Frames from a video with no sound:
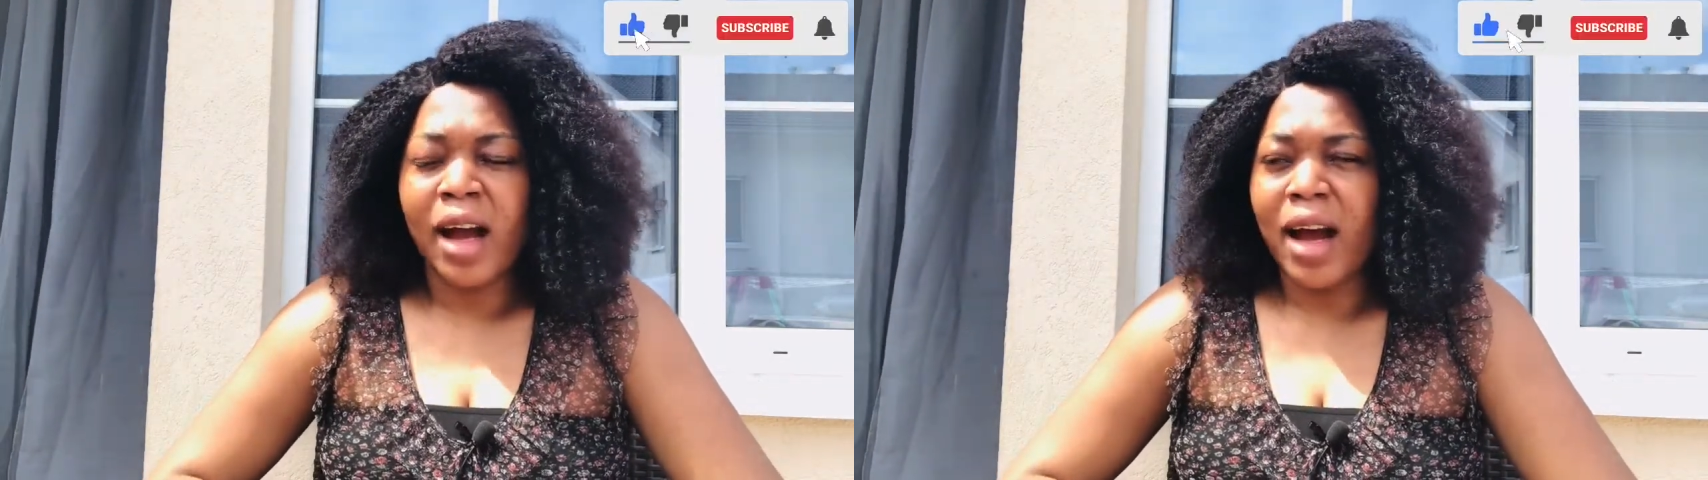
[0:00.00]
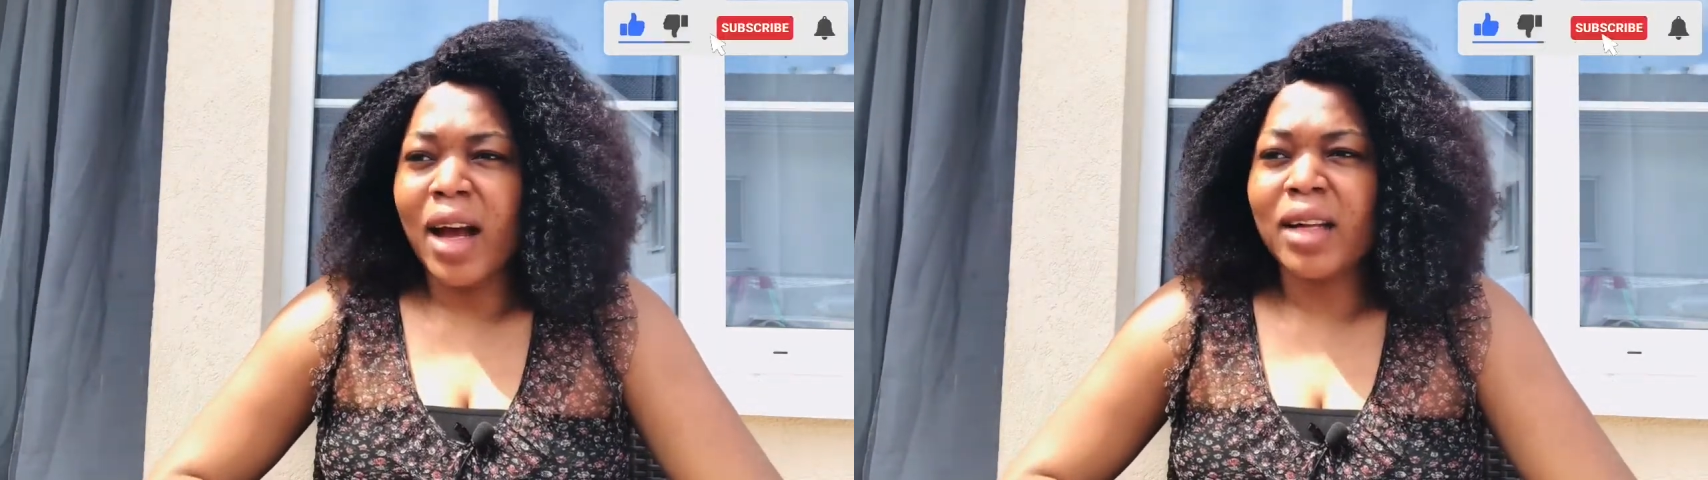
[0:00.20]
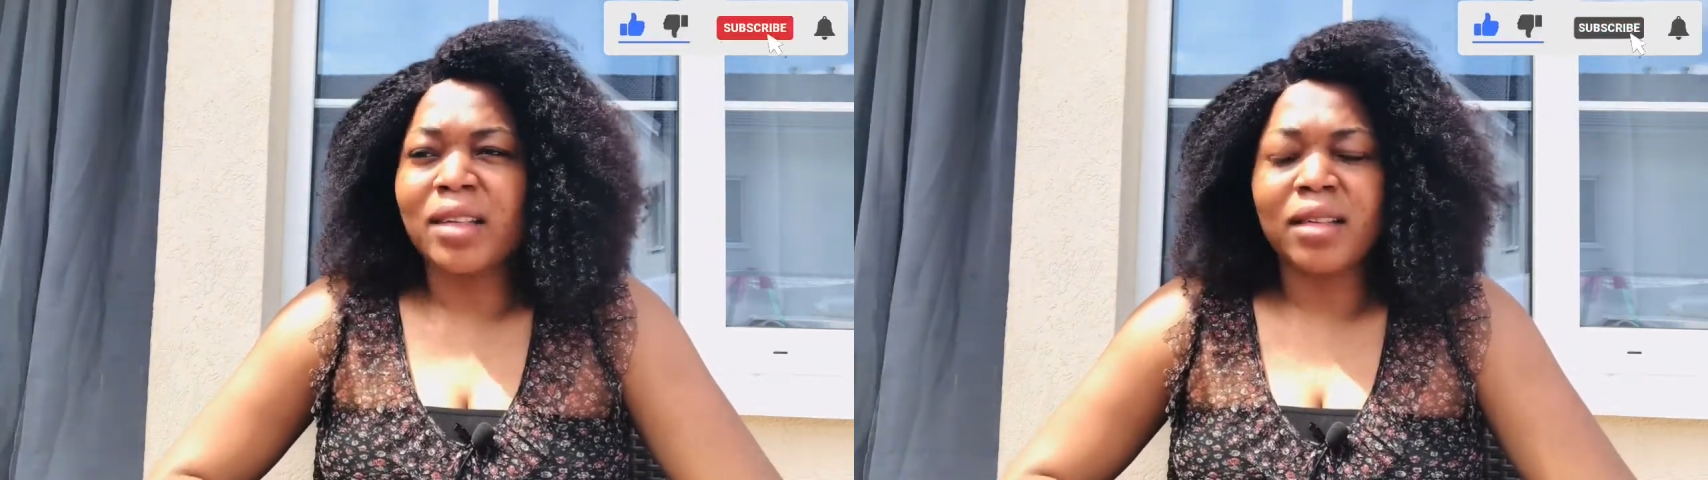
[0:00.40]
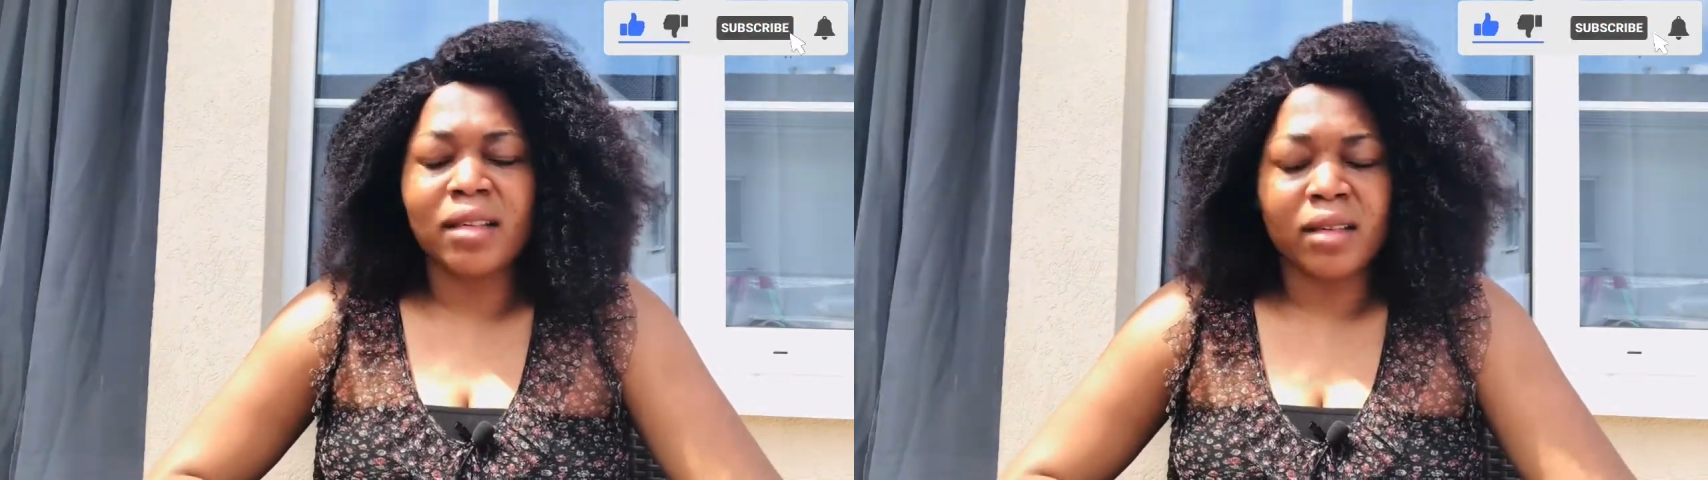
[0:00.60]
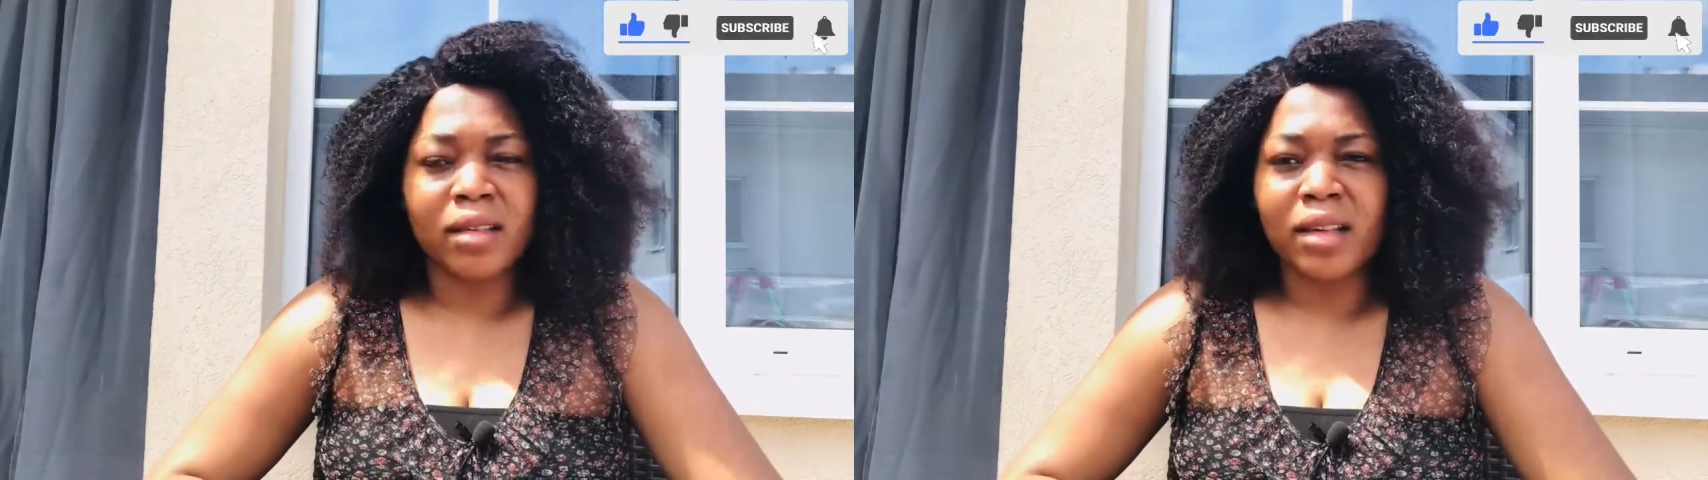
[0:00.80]
And
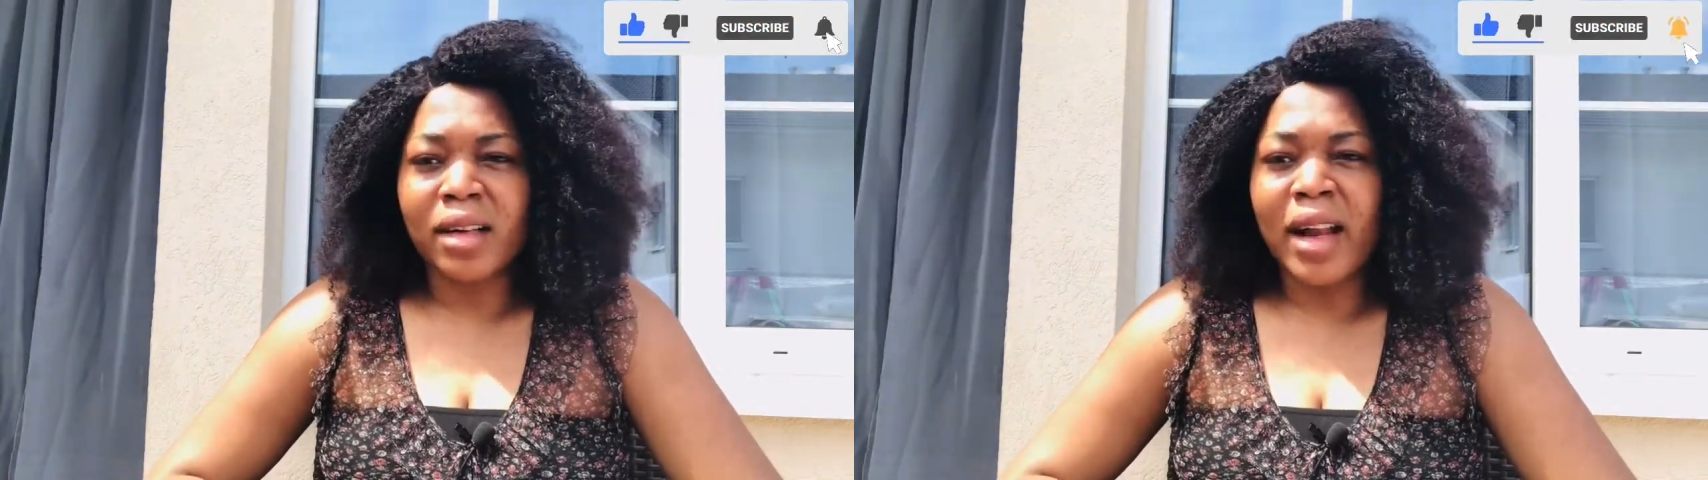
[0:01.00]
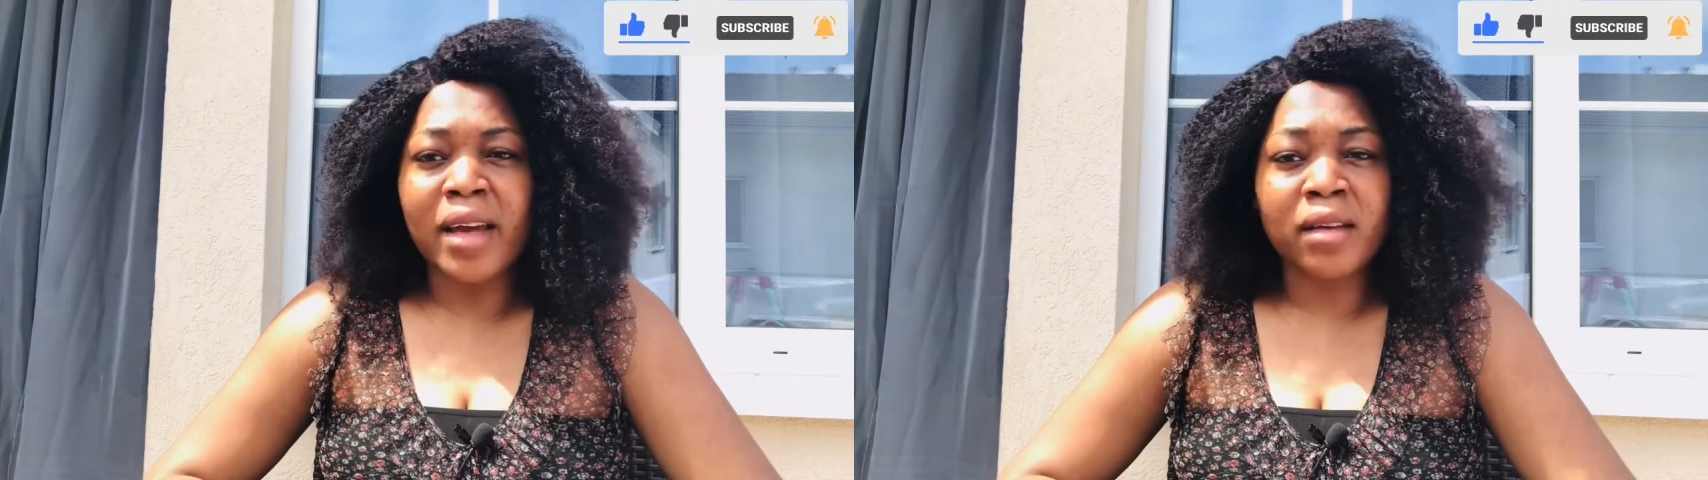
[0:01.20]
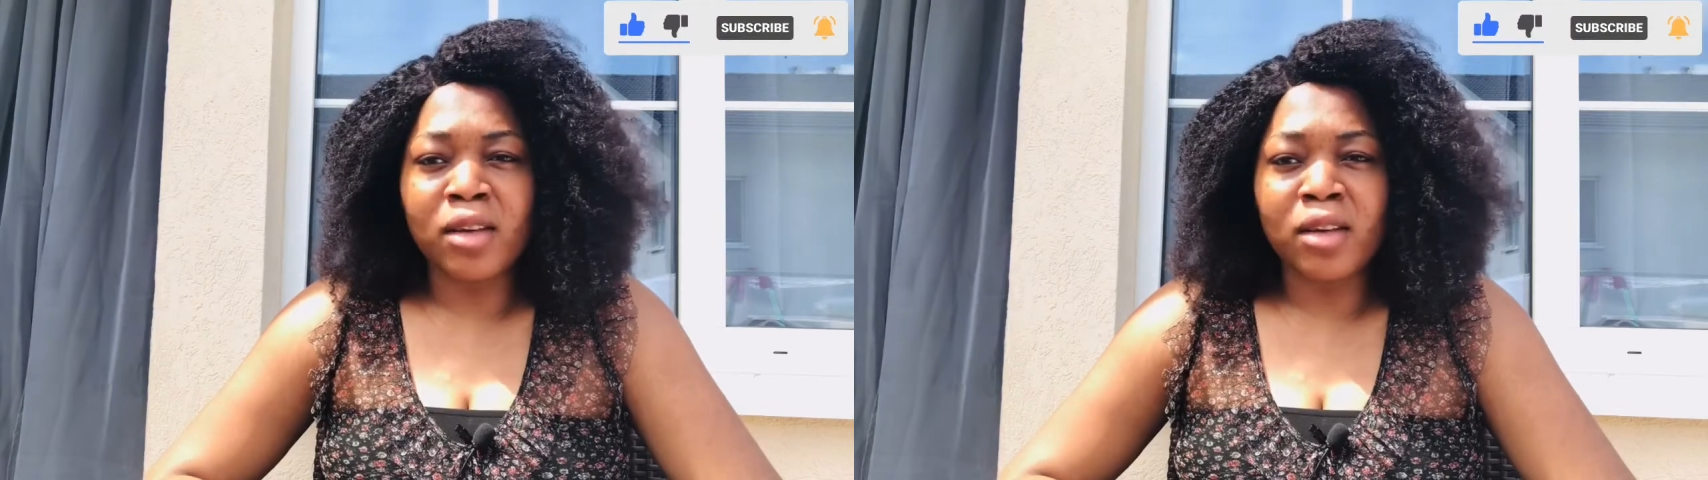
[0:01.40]
like